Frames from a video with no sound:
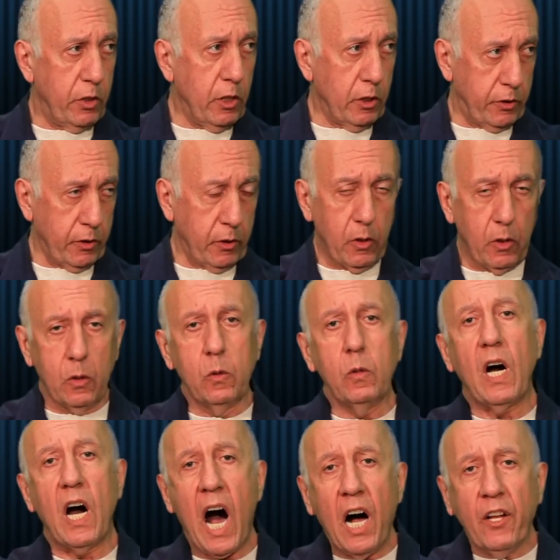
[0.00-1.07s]
years ago,
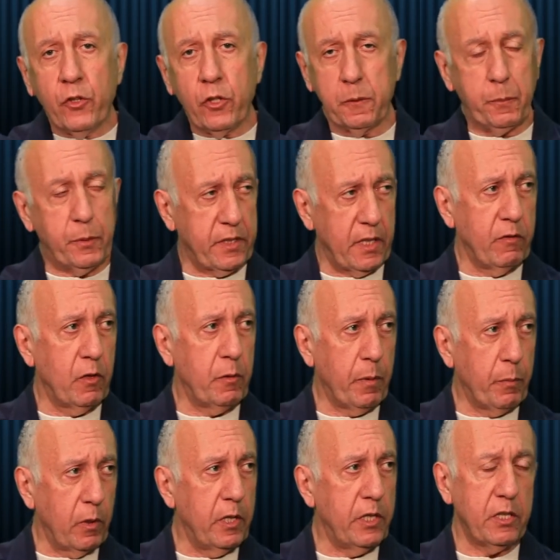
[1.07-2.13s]
100% of the
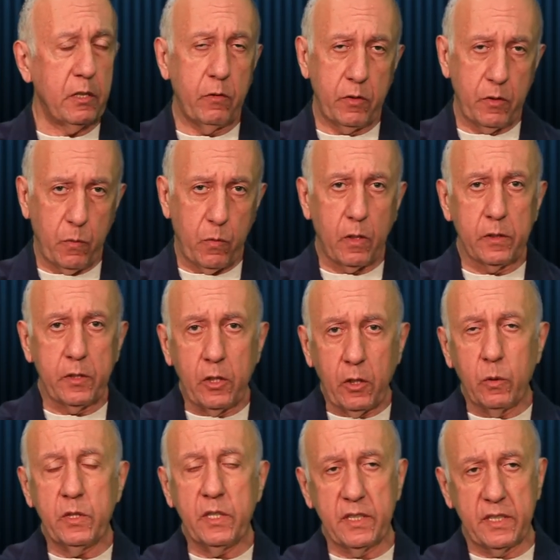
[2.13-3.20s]
population of the world,
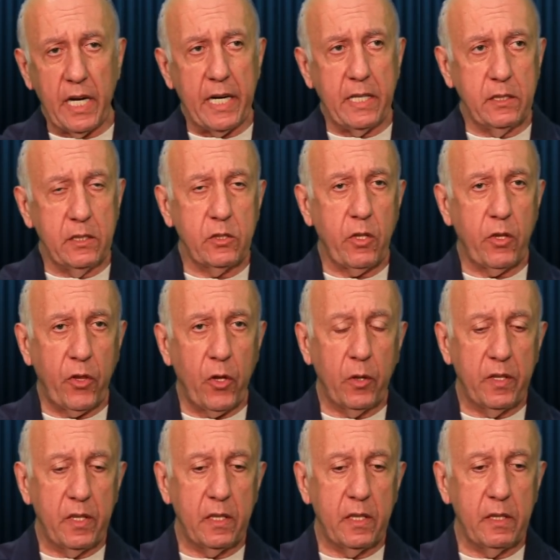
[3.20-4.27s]
including scientists, thought
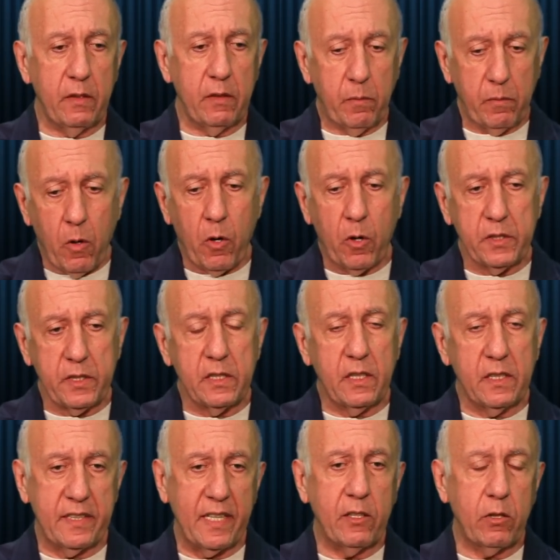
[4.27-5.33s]
that the Earth is the
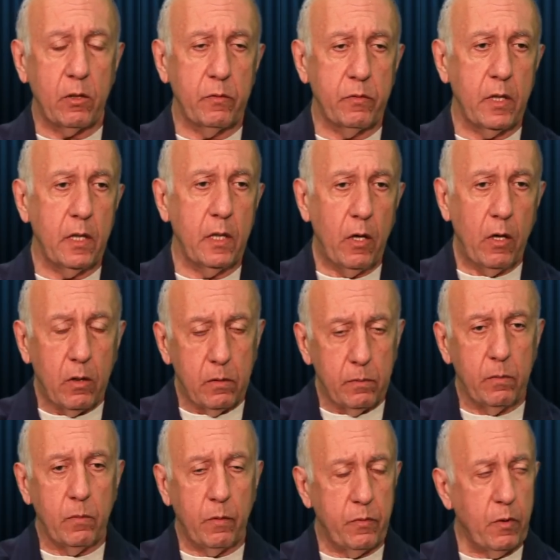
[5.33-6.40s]
center of the Earth,
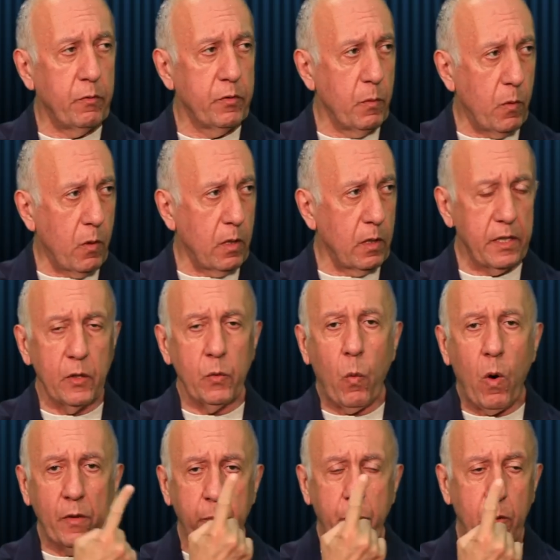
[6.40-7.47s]
of the world. And
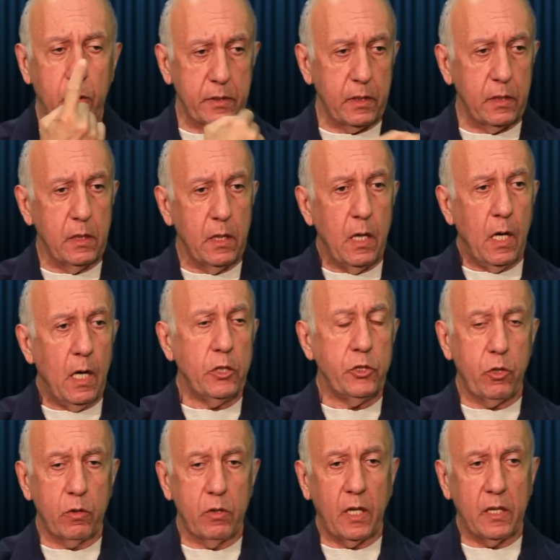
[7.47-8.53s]
one person,
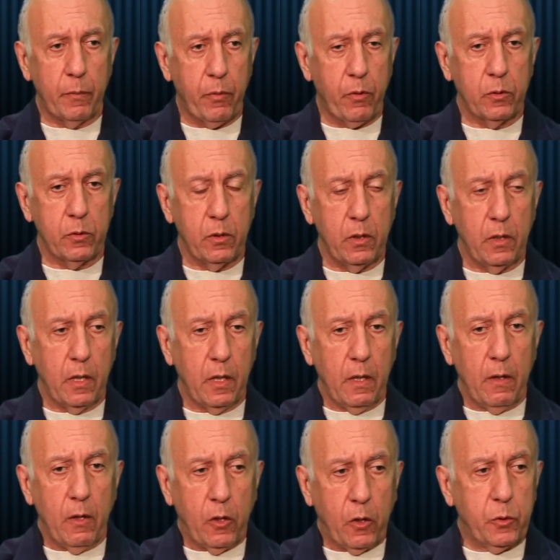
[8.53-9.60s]
Giordano Bruno,
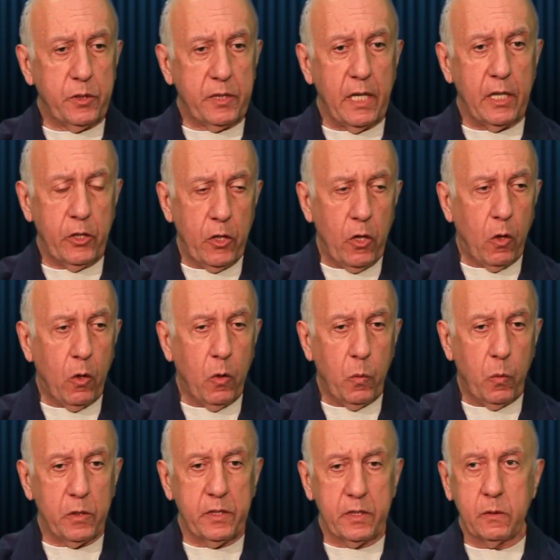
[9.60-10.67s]
who said no,
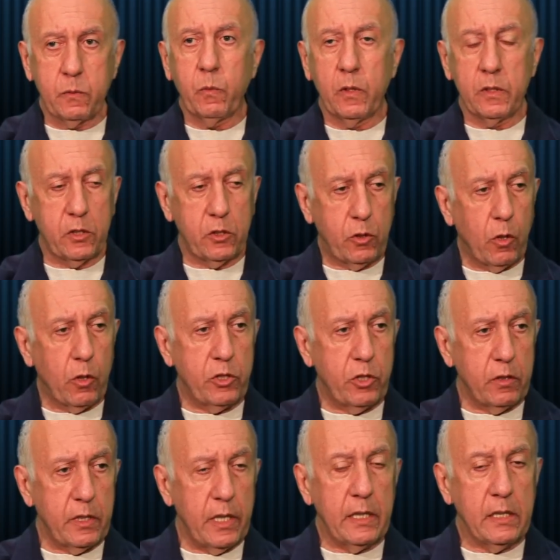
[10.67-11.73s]
was
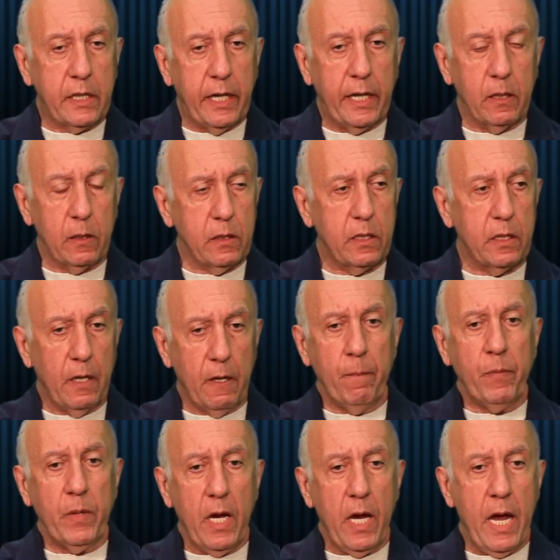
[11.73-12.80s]
tortured and killed.
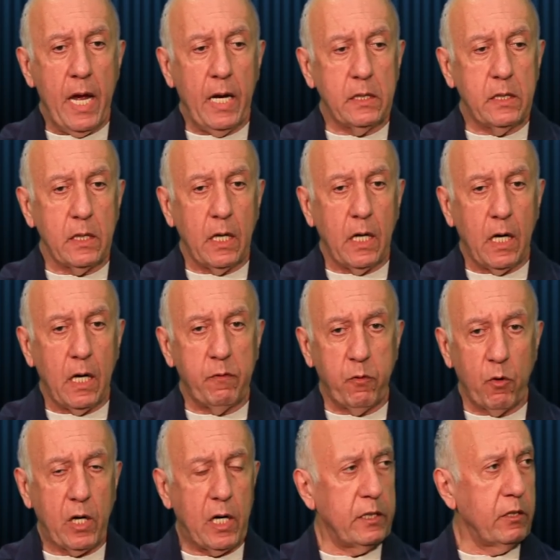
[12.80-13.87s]
And
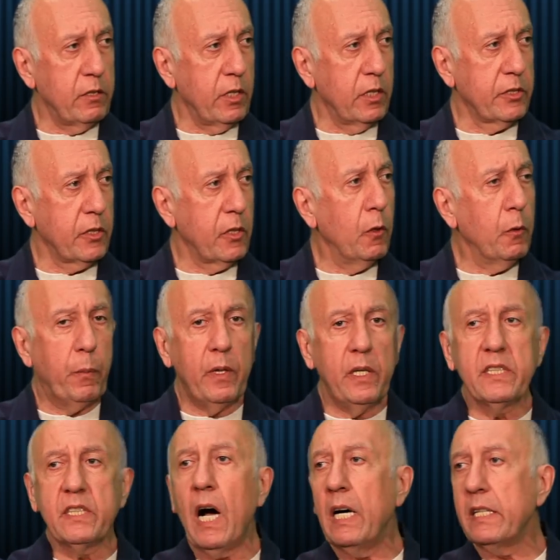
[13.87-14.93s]
400 years ago,
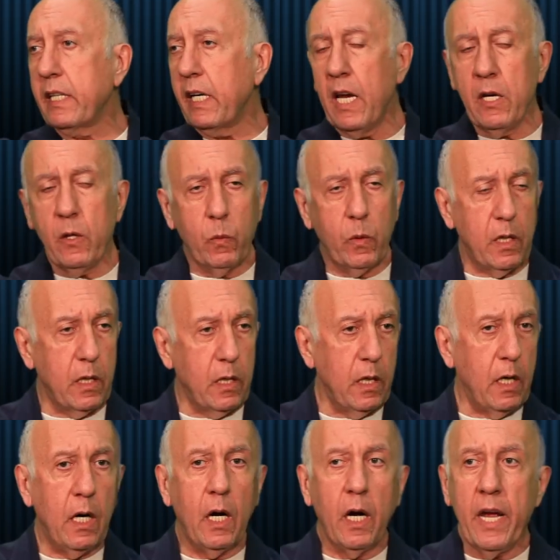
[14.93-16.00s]
please ask
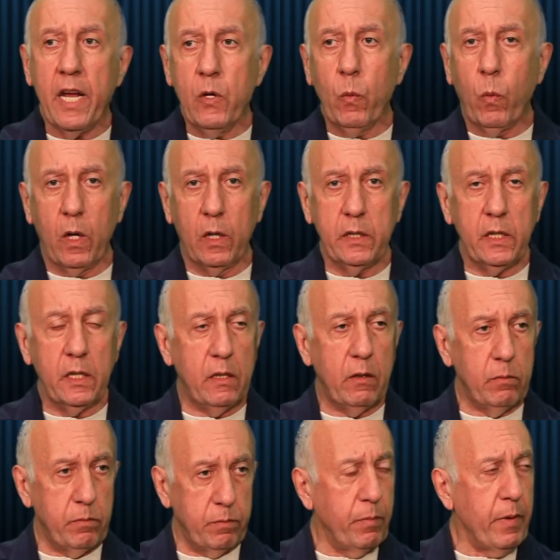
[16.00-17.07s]
anyone in the
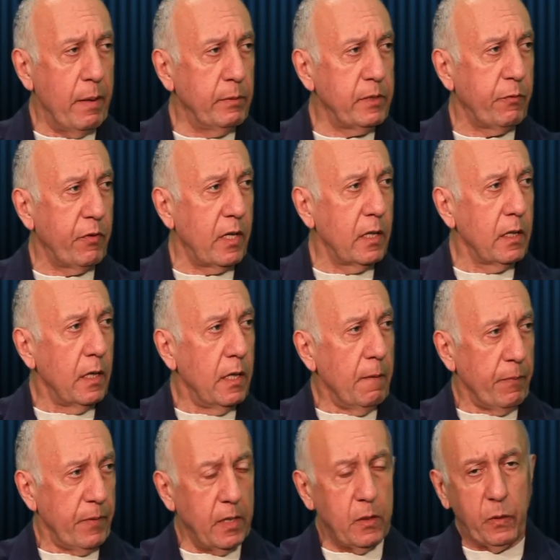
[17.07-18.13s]
hemisphere,
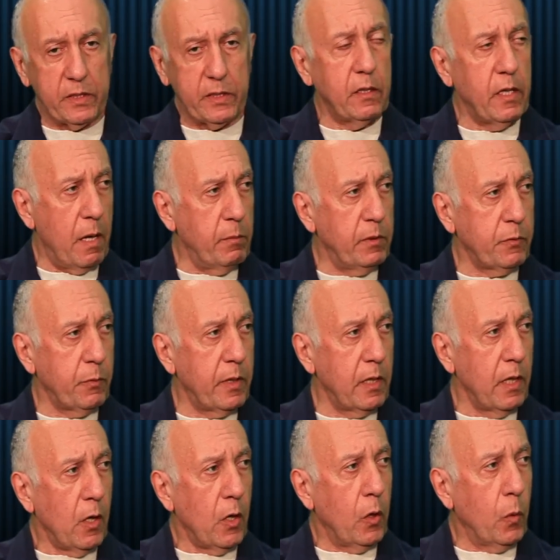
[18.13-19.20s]
in the Western Hemisphere,
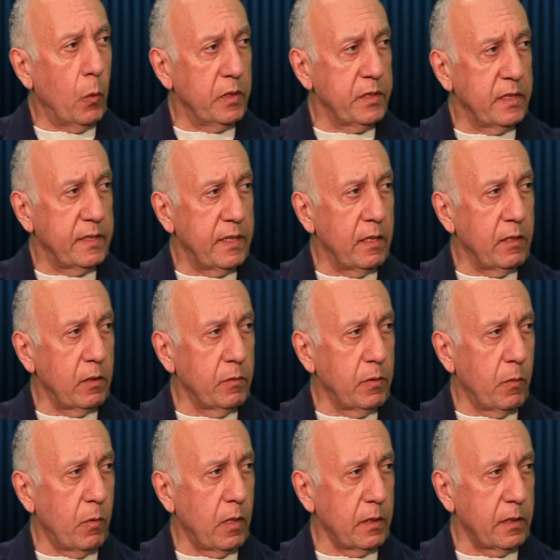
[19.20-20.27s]
was the center of the
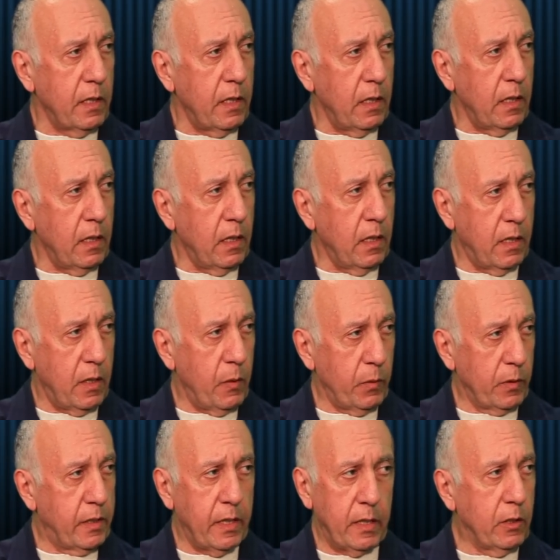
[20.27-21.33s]
world. They will
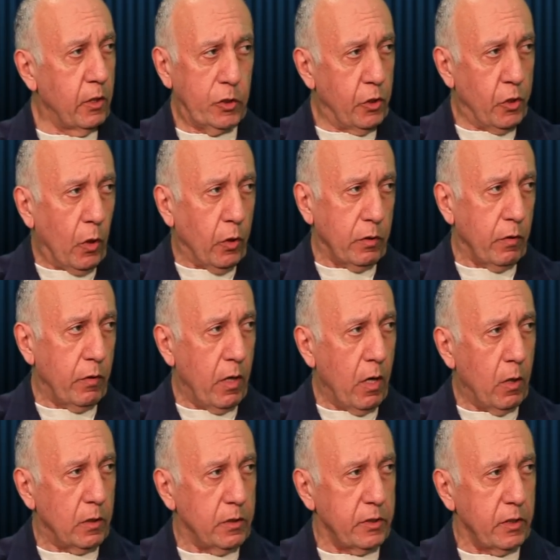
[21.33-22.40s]
tell not the Earth.